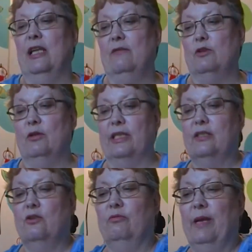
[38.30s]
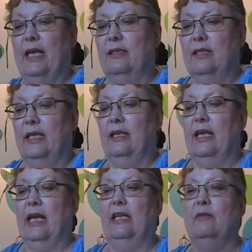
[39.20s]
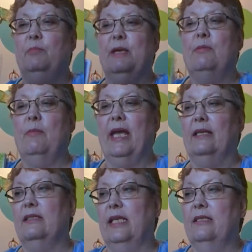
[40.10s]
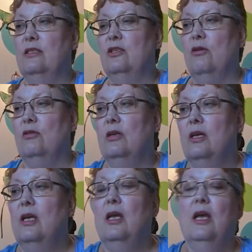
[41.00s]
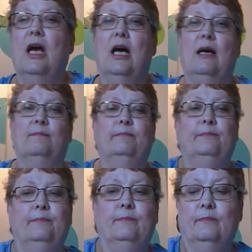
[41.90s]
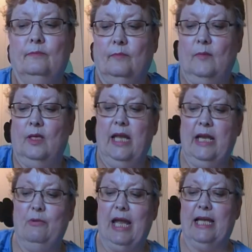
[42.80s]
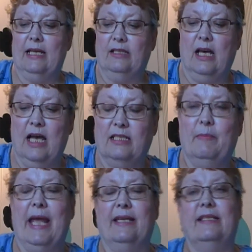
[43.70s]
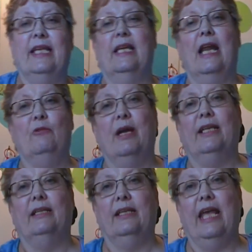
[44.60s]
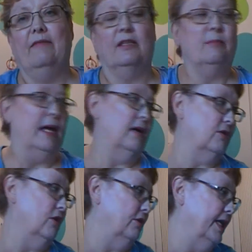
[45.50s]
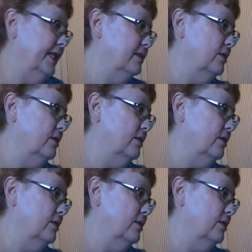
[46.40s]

I love Rolling Stone magazine, and I love People magazine. So, um, anyway, I got the Us magazine and I read it and gave it to my uncle already.